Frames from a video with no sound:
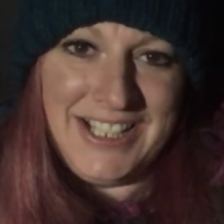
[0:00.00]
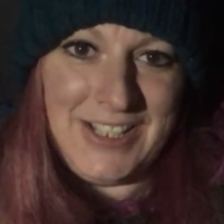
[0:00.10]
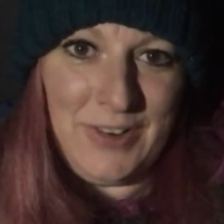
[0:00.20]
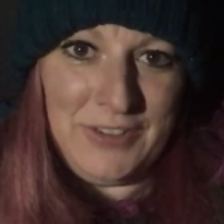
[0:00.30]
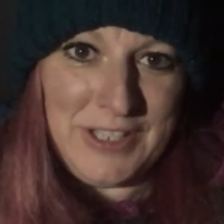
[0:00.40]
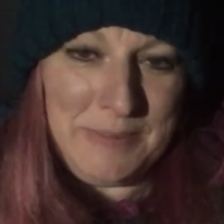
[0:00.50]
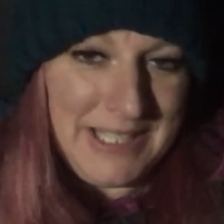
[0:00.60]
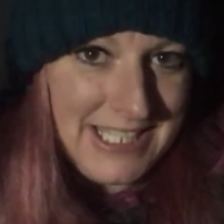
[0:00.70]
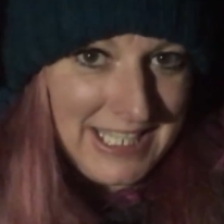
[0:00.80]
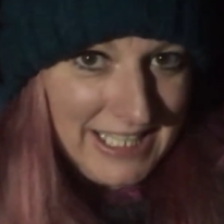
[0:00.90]
So I've just
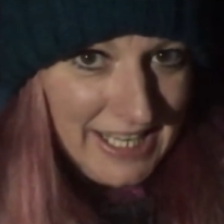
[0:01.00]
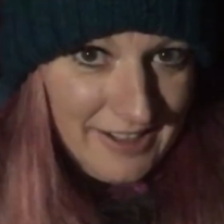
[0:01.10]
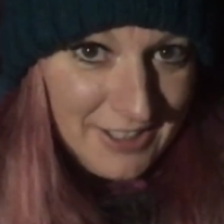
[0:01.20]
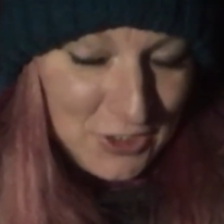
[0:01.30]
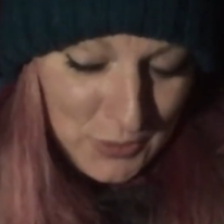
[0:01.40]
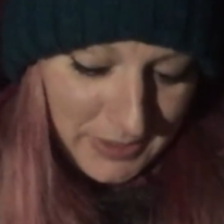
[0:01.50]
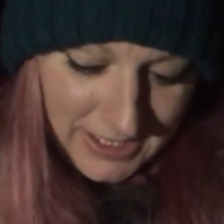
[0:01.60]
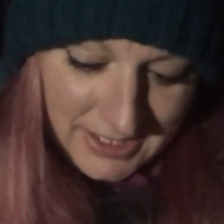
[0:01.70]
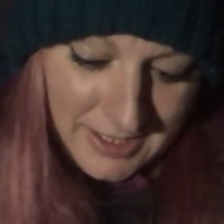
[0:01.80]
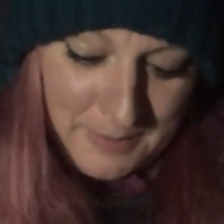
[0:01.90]
been sitting here
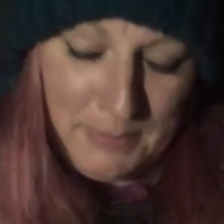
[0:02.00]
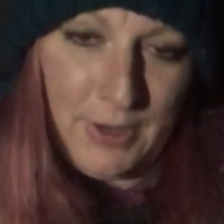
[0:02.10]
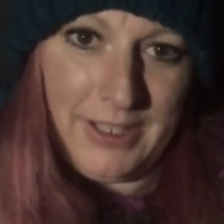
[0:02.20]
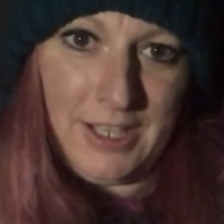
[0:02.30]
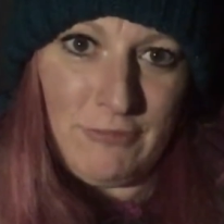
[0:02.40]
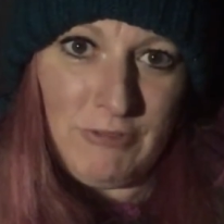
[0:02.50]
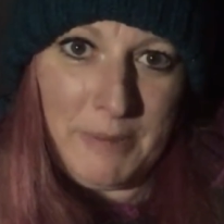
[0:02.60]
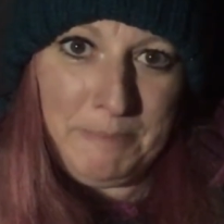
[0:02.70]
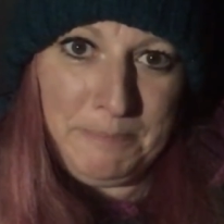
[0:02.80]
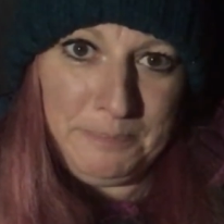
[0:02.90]
enjoying my
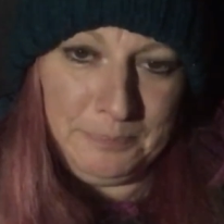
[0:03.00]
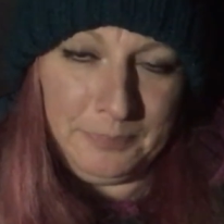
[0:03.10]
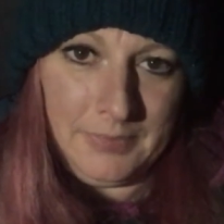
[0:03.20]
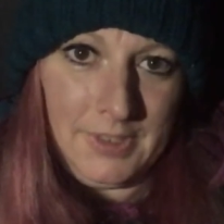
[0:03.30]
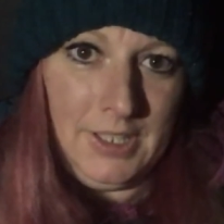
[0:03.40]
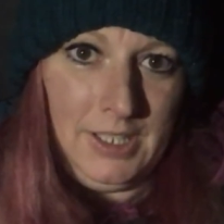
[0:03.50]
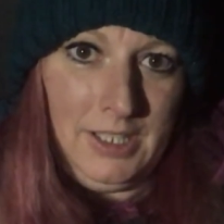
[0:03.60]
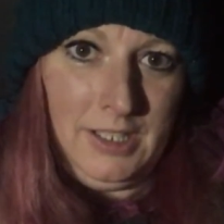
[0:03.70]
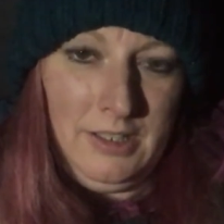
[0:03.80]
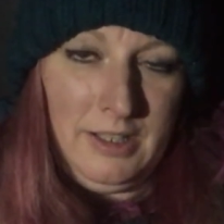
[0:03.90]
rum
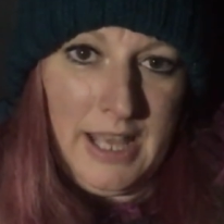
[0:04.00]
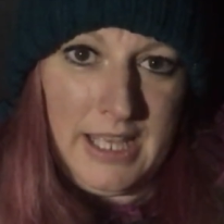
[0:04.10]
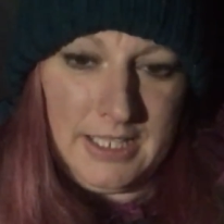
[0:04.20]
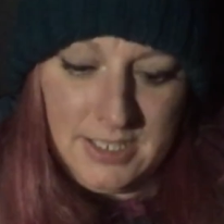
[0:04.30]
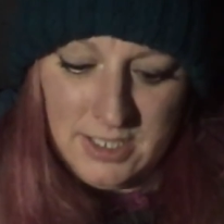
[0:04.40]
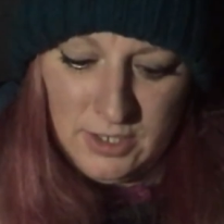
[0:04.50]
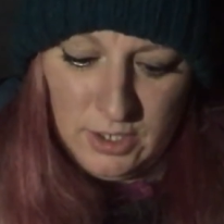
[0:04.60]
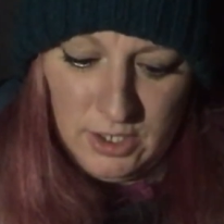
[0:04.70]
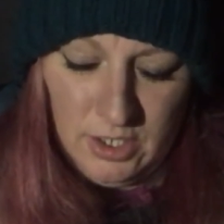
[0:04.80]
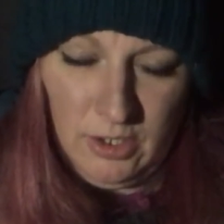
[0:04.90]
and
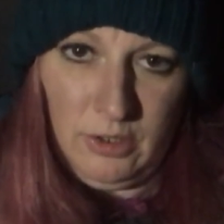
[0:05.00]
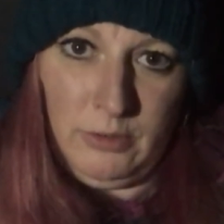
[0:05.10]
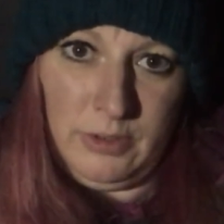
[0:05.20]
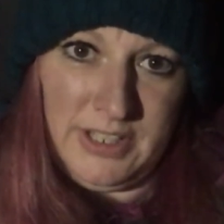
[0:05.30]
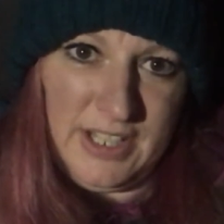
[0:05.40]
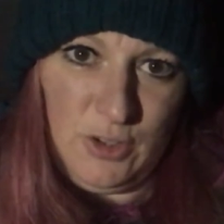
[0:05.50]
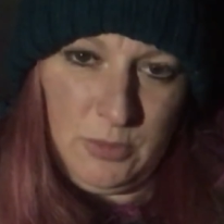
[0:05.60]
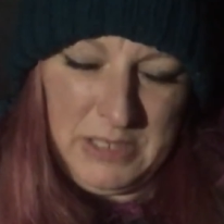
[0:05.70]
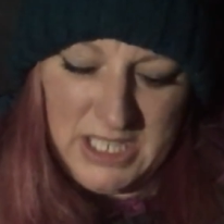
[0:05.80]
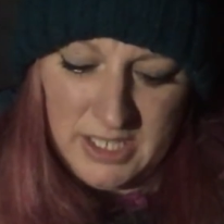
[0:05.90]
on
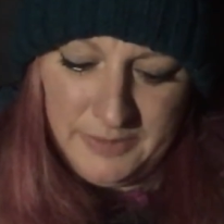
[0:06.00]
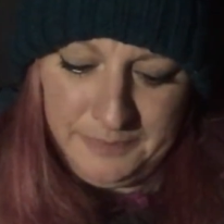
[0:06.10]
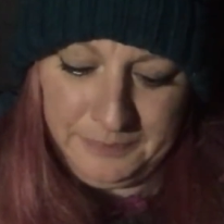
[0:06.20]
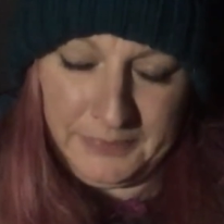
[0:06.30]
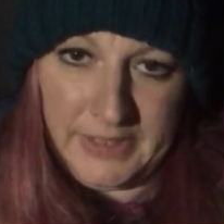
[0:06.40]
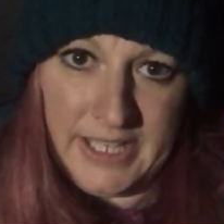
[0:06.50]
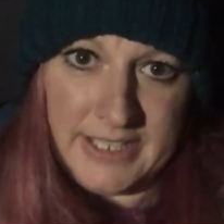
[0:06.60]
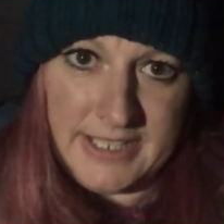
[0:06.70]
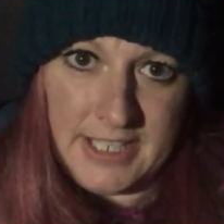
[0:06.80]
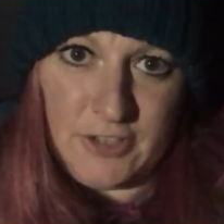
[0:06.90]
social media,
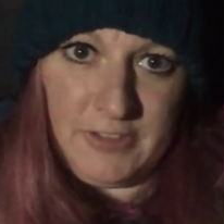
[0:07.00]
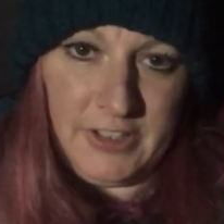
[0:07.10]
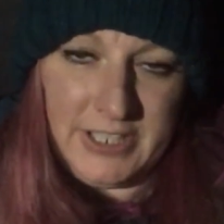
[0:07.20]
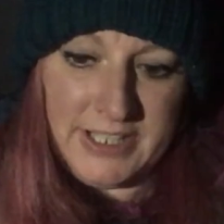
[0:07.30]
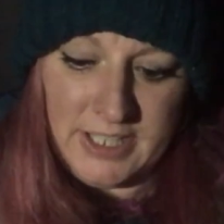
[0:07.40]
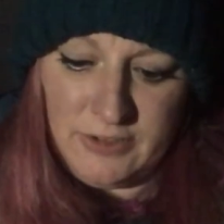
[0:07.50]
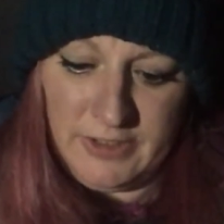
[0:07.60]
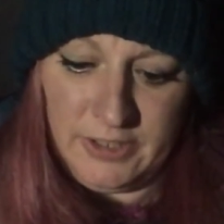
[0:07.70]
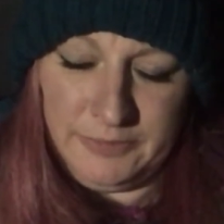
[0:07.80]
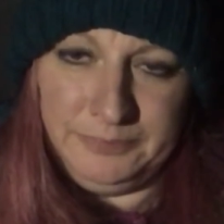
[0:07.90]
etc,
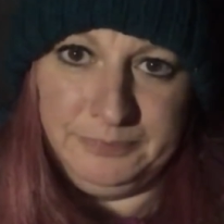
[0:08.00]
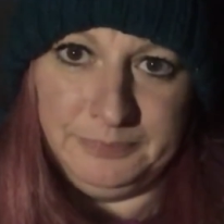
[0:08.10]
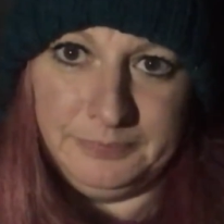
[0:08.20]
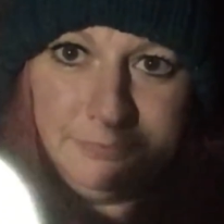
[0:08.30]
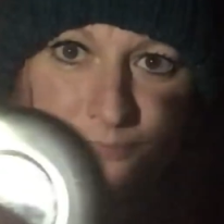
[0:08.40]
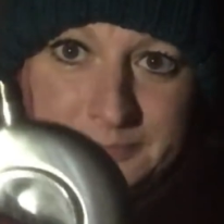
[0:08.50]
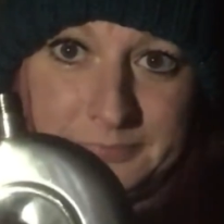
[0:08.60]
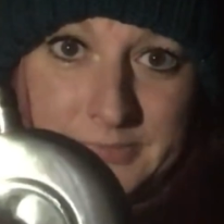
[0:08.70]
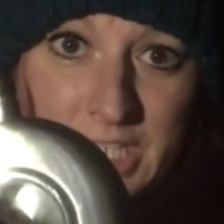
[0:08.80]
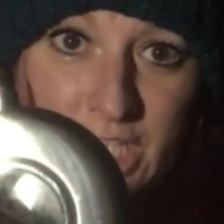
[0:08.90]
etc.
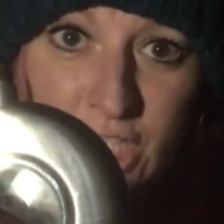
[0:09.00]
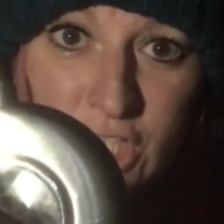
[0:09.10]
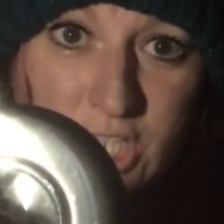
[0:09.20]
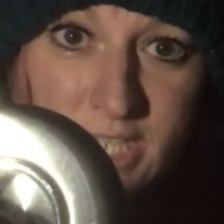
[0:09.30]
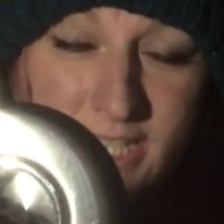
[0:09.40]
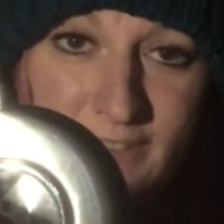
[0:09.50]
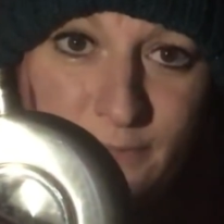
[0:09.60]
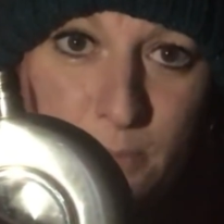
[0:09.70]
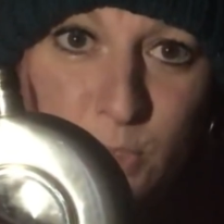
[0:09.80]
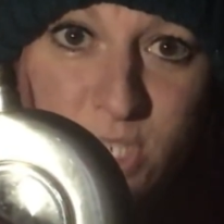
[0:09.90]
Cheers,
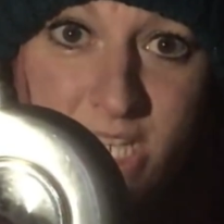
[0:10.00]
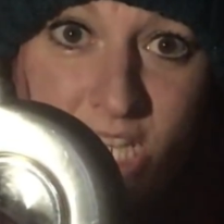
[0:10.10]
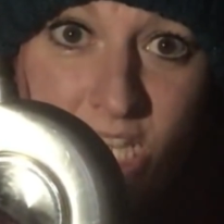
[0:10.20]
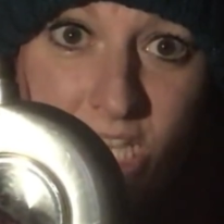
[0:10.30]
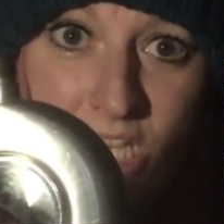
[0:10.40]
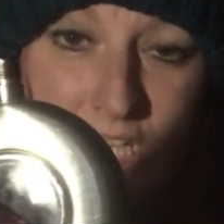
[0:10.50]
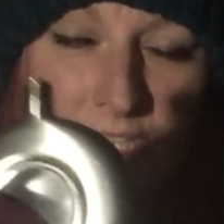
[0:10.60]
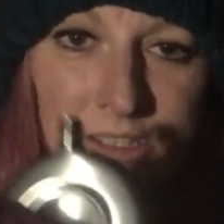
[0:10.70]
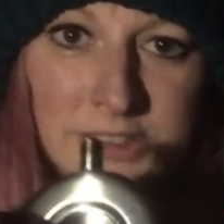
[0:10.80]
everybody.